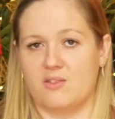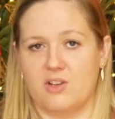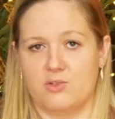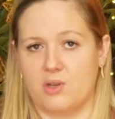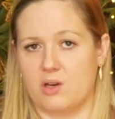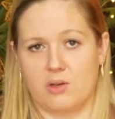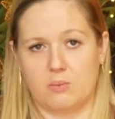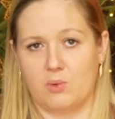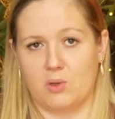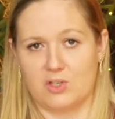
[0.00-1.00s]
vegetarian
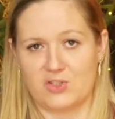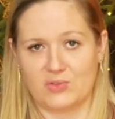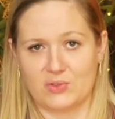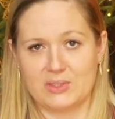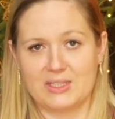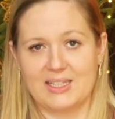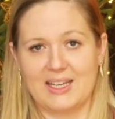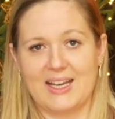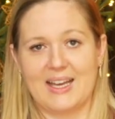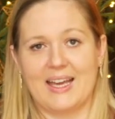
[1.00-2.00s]
Polish food.
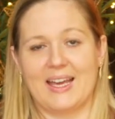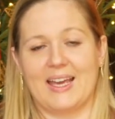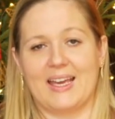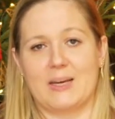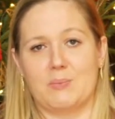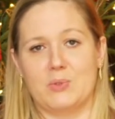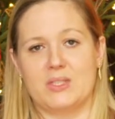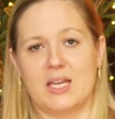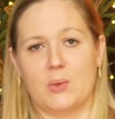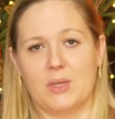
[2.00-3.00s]

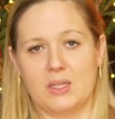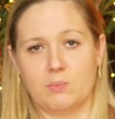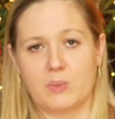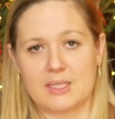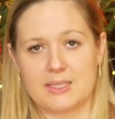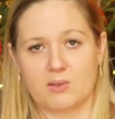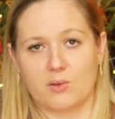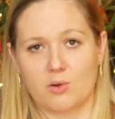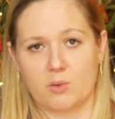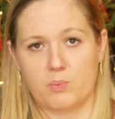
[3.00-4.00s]
Kapusta with peas
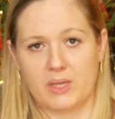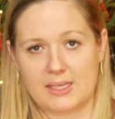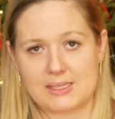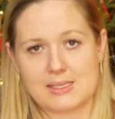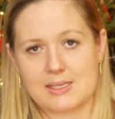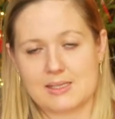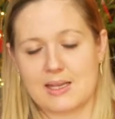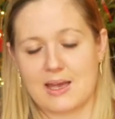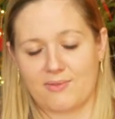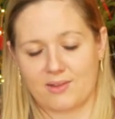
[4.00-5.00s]
or beans is
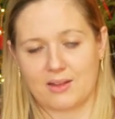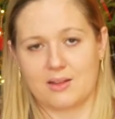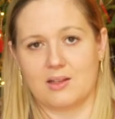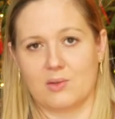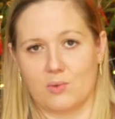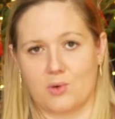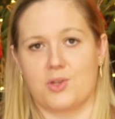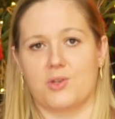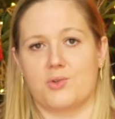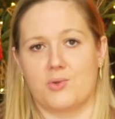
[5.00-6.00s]
definitely
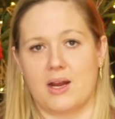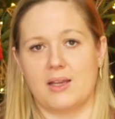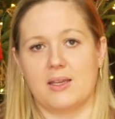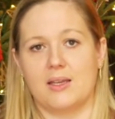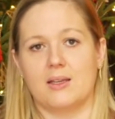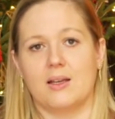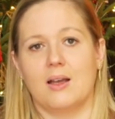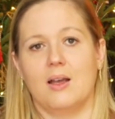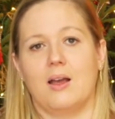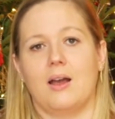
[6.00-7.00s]
worth trying.
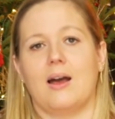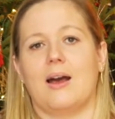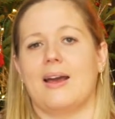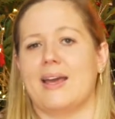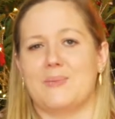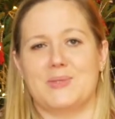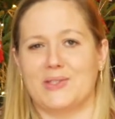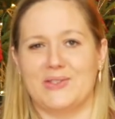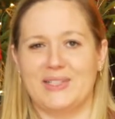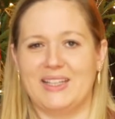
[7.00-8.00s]
I
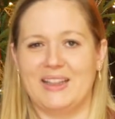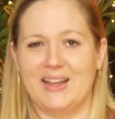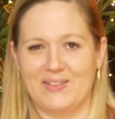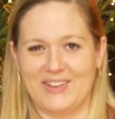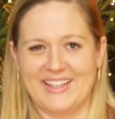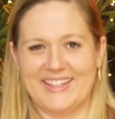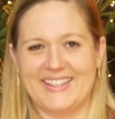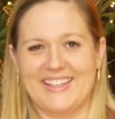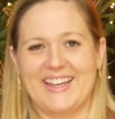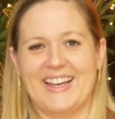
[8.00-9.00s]
absolutely love it.
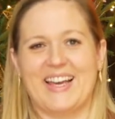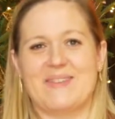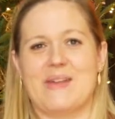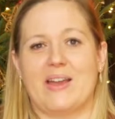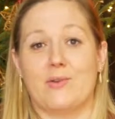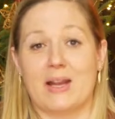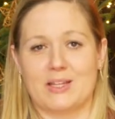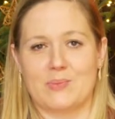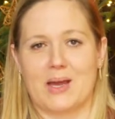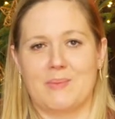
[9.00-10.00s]
My
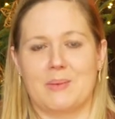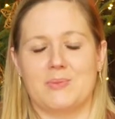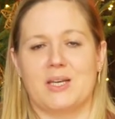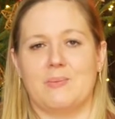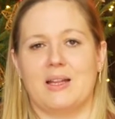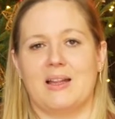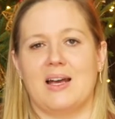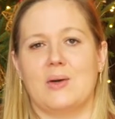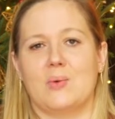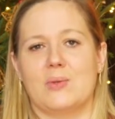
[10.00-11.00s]
grandma, Babcia
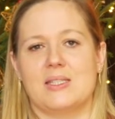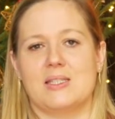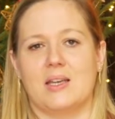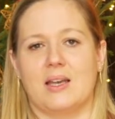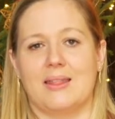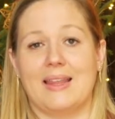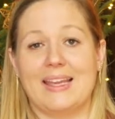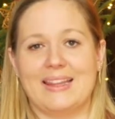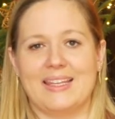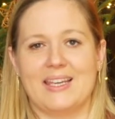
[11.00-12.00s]
Mila, who is
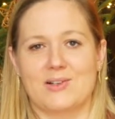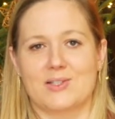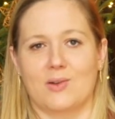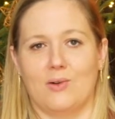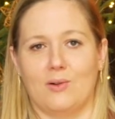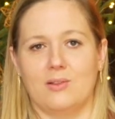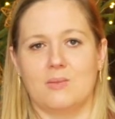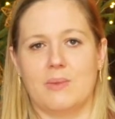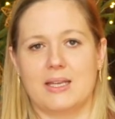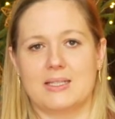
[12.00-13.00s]
90 years old,
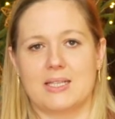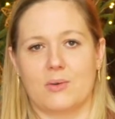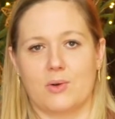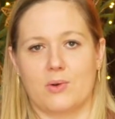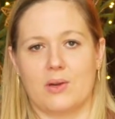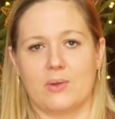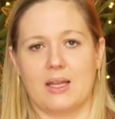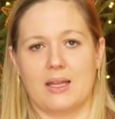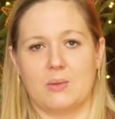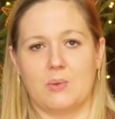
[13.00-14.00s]
makes sauerkraut
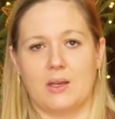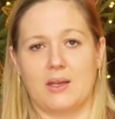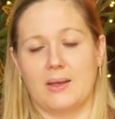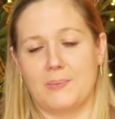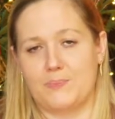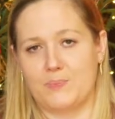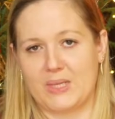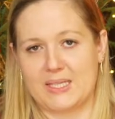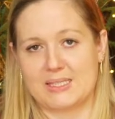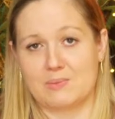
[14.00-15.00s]
and
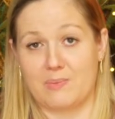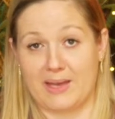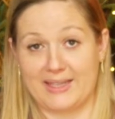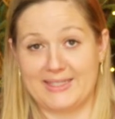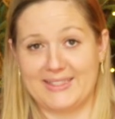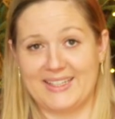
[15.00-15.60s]
peas best.